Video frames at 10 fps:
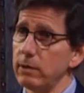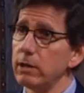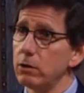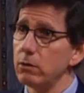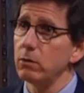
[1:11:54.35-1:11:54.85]

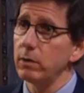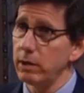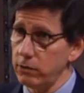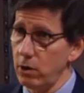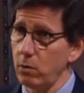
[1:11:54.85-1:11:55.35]
into
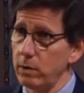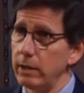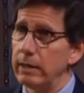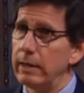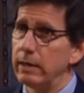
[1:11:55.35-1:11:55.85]
his
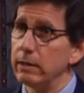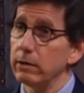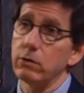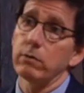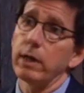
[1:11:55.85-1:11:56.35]
own
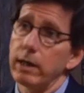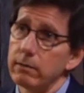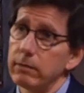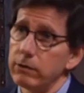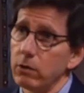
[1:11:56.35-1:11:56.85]
to
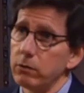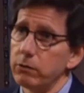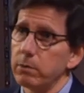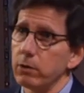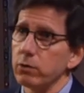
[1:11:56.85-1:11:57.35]
create his own
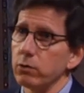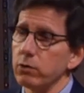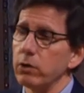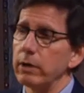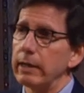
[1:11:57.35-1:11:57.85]
spiritual
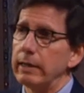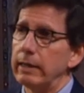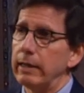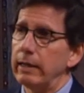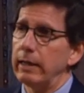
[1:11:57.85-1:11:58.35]
journey.
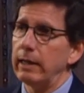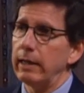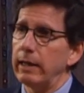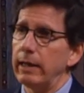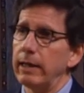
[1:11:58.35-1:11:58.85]

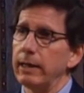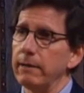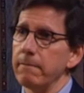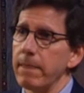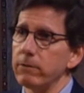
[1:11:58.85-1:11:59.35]

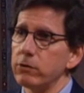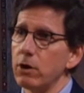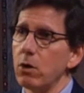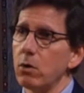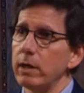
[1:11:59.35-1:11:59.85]
Um,
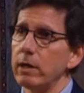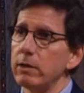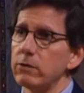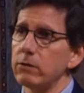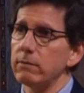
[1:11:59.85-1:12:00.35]
so
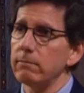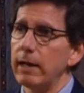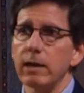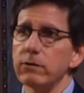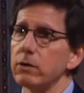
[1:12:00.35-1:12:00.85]
he's
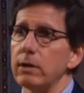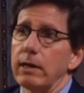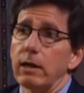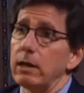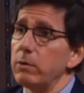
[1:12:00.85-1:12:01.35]
that
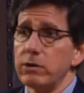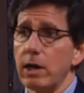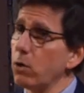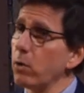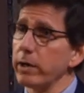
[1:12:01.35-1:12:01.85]
is that he was
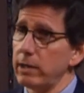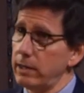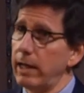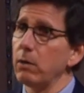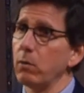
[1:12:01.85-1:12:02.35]
not
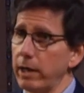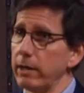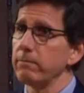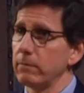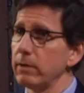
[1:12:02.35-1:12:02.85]
oriented that
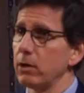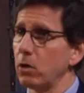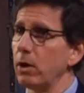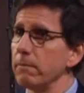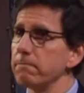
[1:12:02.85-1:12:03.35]
way at
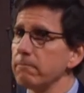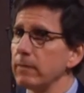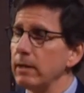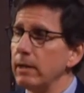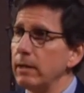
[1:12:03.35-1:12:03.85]
all.
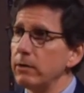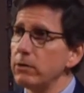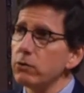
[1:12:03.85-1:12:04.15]
It's